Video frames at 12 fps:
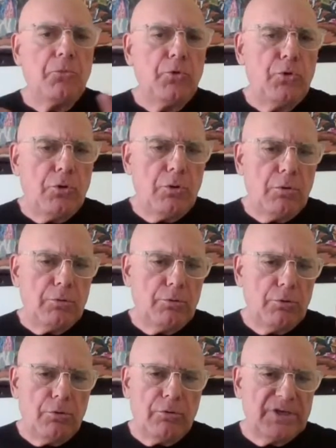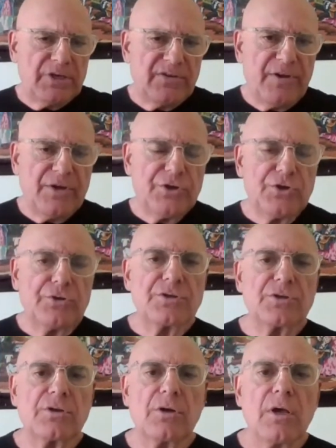no
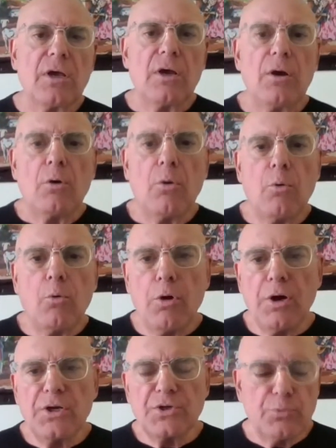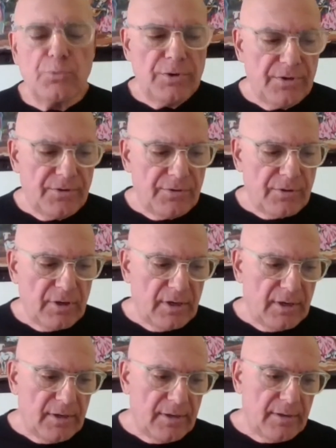reservations, was with
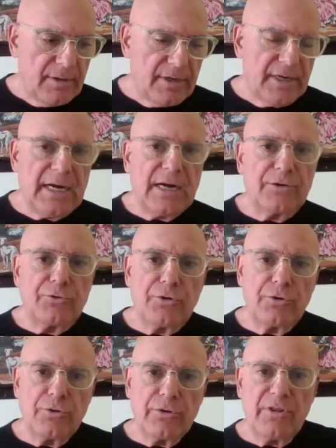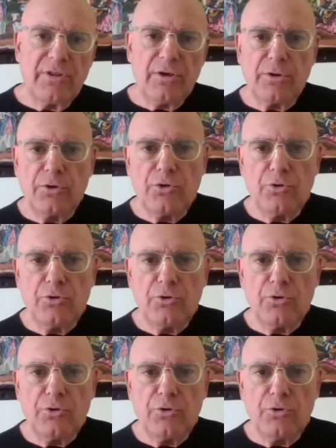regard to the